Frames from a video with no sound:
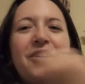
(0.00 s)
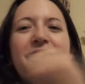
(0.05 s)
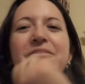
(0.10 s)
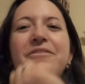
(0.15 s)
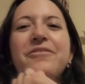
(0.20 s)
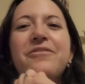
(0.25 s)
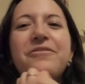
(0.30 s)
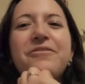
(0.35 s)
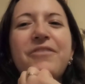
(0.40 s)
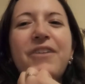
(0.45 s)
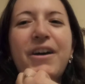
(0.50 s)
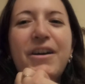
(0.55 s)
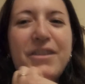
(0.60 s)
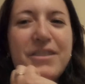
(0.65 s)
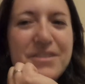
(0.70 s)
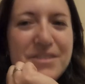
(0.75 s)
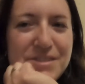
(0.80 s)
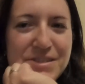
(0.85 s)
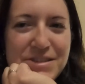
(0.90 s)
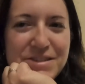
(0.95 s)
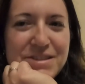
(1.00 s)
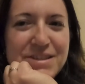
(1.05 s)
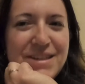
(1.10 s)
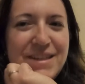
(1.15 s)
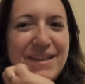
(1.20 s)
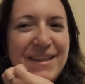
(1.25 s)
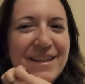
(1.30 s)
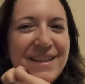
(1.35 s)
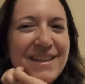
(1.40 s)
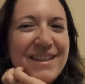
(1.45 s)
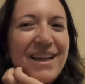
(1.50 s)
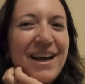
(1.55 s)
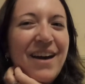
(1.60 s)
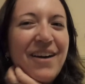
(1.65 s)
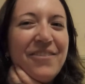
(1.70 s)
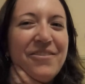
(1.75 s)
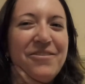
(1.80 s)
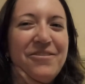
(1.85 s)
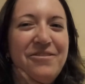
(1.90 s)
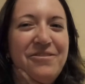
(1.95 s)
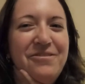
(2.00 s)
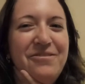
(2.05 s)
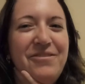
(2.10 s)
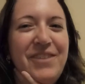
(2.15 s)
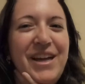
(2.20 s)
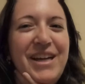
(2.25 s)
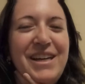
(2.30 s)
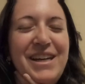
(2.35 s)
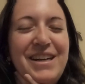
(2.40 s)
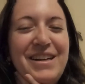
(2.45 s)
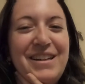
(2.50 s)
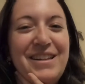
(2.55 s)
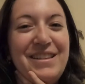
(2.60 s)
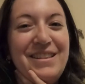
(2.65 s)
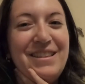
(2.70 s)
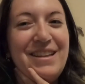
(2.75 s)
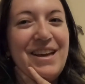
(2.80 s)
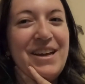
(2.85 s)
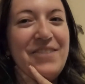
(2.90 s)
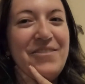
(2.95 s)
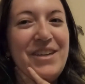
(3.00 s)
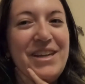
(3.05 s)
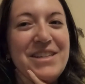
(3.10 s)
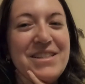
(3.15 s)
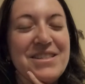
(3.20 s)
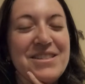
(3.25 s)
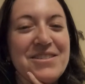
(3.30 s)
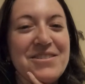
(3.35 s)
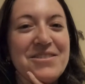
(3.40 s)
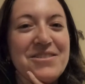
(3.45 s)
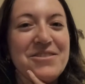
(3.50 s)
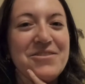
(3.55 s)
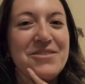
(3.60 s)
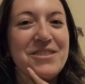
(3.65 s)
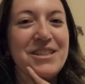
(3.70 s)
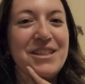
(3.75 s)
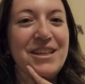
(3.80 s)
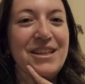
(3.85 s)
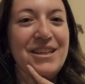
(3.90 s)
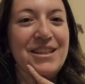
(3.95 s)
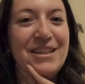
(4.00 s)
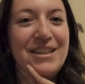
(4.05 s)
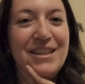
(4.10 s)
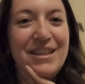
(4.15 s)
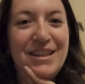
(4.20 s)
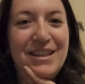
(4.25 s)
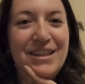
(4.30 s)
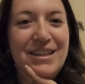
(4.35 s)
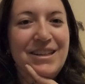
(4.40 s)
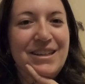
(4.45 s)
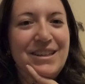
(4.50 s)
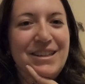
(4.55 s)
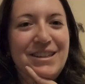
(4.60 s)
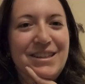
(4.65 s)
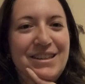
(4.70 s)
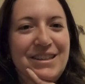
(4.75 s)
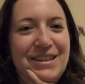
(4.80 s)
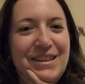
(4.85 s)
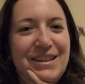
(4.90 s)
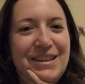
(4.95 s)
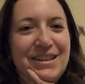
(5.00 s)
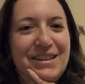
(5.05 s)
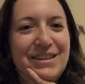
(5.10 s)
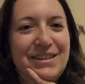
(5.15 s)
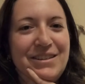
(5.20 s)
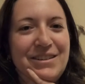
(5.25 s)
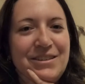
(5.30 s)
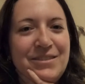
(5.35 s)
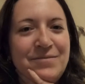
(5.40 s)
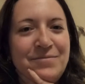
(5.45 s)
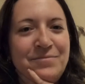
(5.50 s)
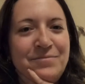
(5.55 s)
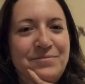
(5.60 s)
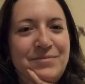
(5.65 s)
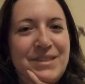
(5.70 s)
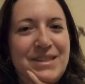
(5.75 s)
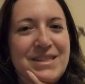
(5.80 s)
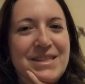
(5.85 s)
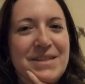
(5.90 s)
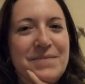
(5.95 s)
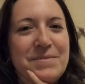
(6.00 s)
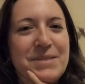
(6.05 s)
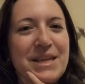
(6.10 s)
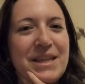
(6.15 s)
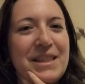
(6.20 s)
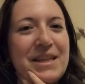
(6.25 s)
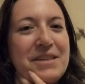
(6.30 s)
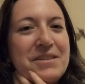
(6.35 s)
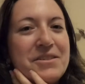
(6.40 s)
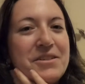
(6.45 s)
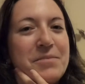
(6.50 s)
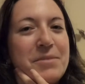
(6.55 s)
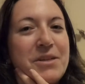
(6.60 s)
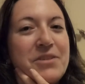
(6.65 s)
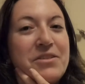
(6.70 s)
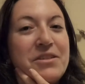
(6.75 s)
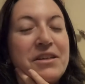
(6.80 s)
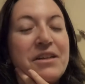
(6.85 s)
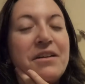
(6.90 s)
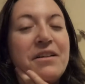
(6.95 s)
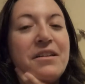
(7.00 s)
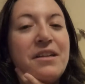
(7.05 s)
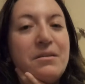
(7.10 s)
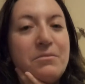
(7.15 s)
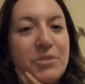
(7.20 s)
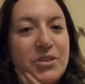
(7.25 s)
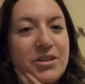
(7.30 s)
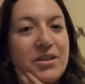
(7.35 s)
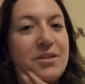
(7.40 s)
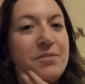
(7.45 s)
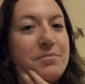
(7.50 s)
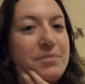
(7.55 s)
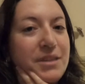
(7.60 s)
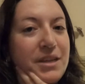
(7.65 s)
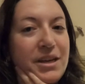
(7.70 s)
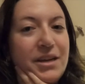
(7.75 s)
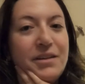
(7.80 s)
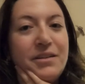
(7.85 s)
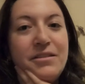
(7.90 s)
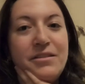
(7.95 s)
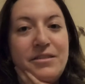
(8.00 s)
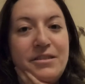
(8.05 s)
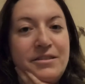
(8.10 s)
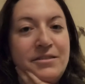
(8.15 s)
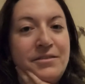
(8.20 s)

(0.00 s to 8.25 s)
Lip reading: Fauna is just not finding a lot of answers, really. And it seems like things are about to get a lot more complicated.